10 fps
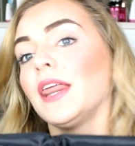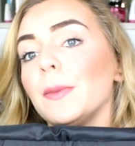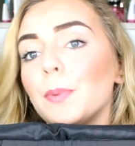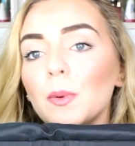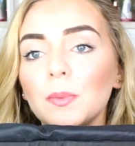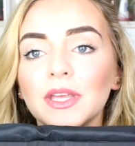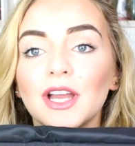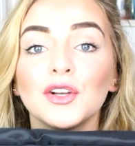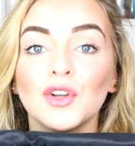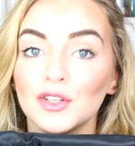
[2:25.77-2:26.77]
they probably
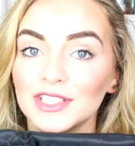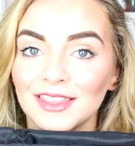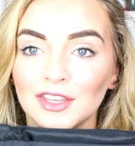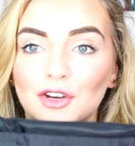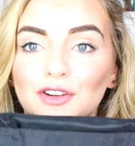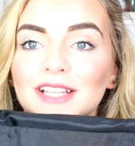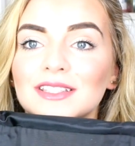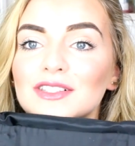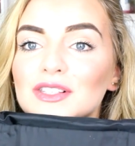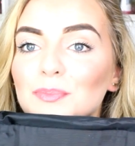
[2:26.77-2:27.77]
are not in the
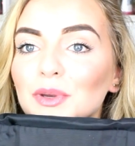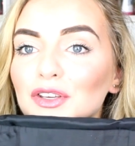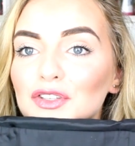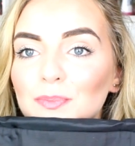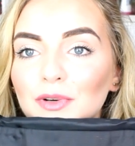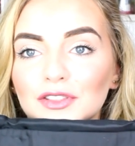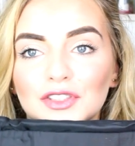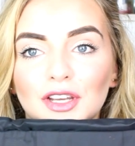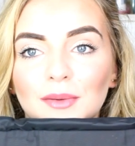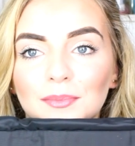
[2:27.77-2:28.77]
correct space, but